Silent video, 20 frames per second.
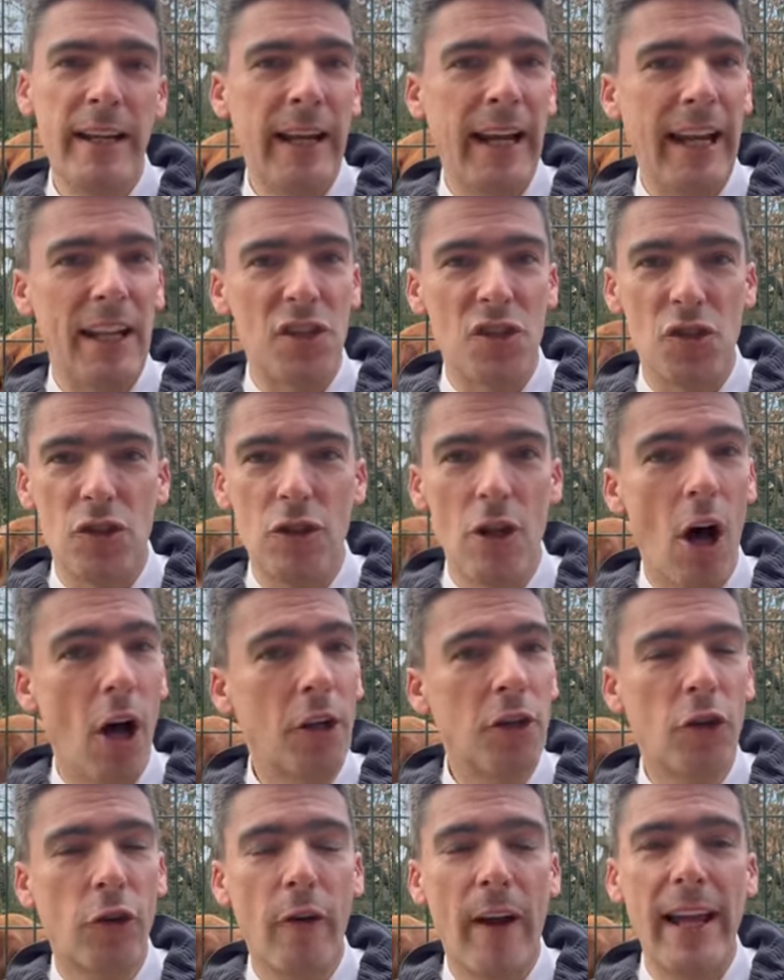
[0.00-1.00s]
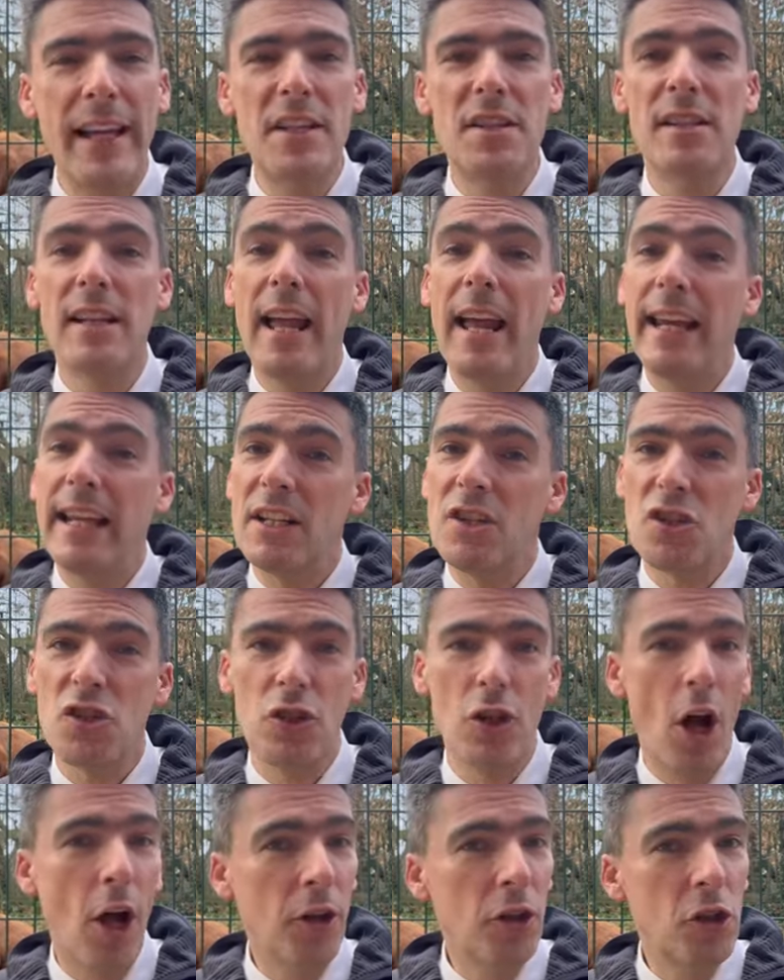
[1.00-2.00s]
It's not Christ-like. It's
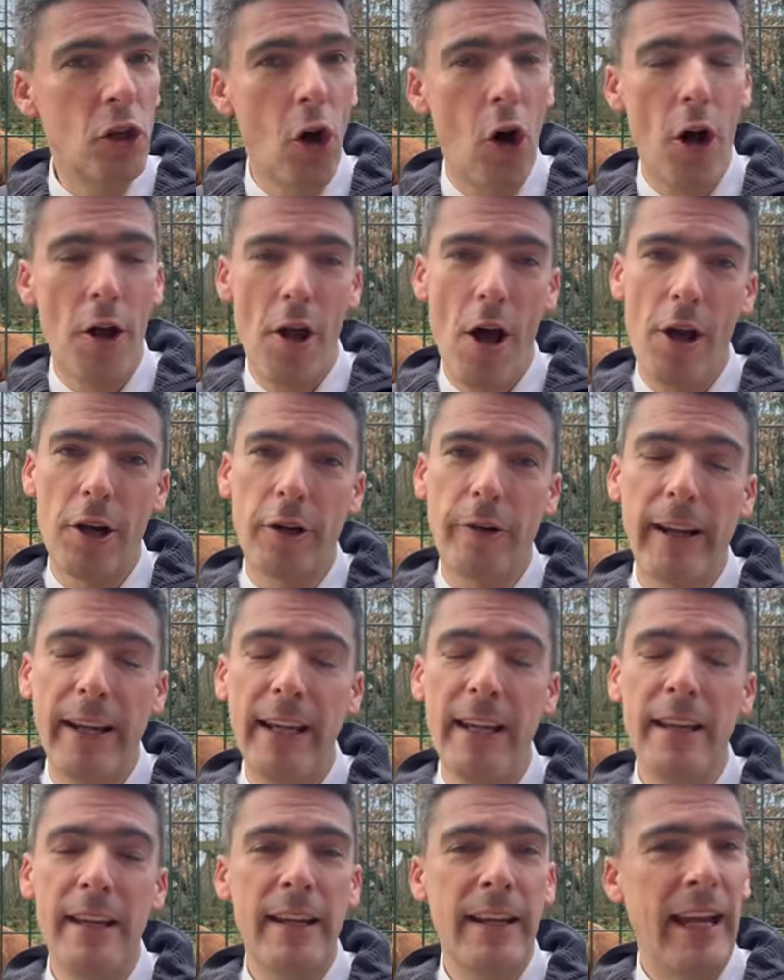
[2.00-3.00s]
not God-honouring.